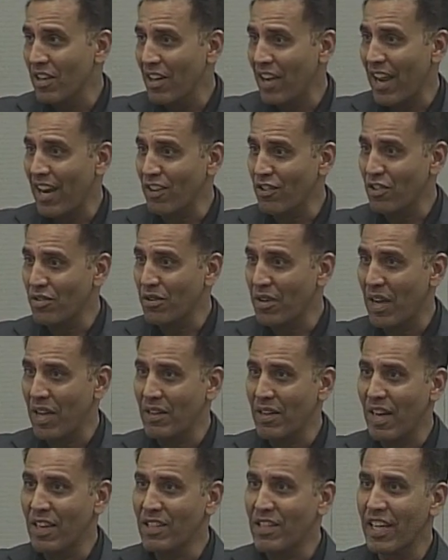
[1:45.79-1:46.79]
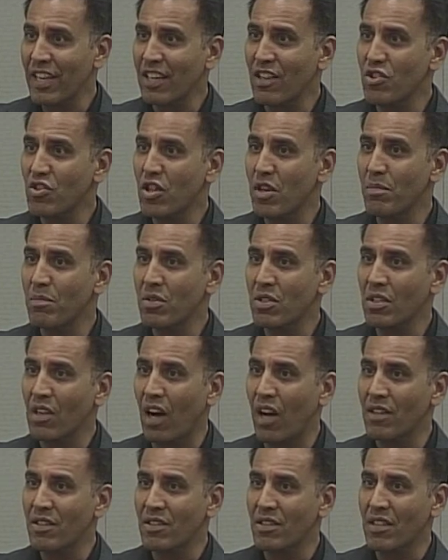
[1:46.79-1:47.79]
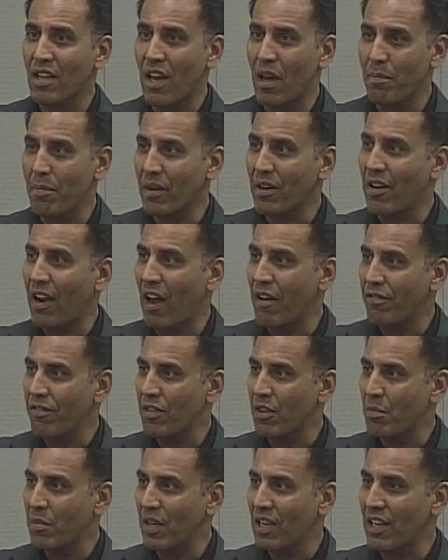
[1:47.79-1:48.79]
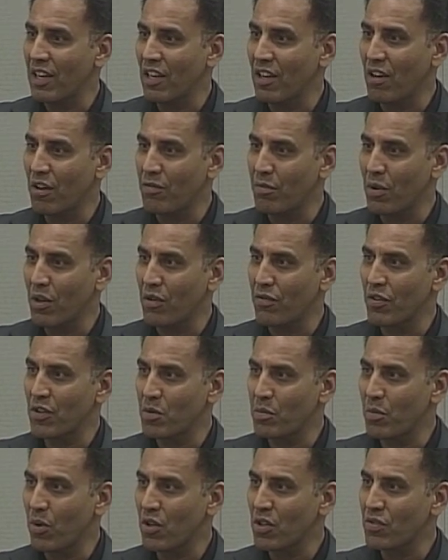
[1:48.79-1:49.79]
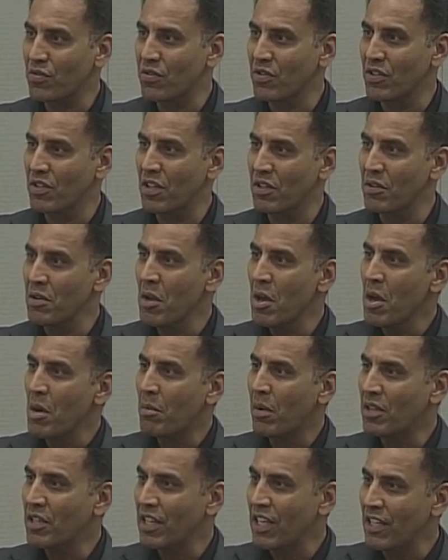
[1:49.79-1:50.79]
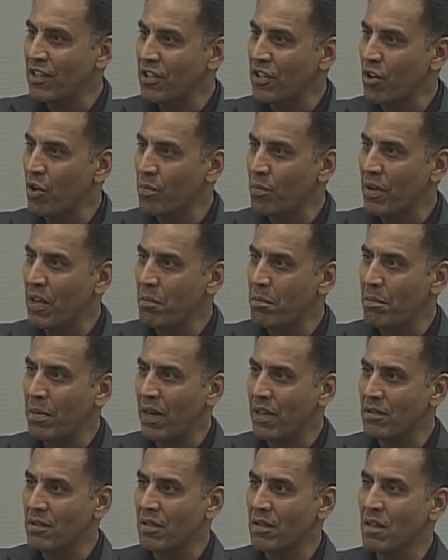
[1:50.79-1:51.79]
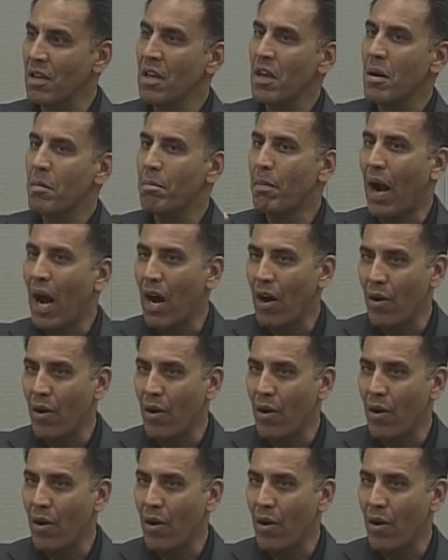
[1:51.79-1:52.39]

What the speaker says: Here's a little anecdote. I'd taken Jim Scott's epigraph at the beginning of one of his books about the Ethiopian peasant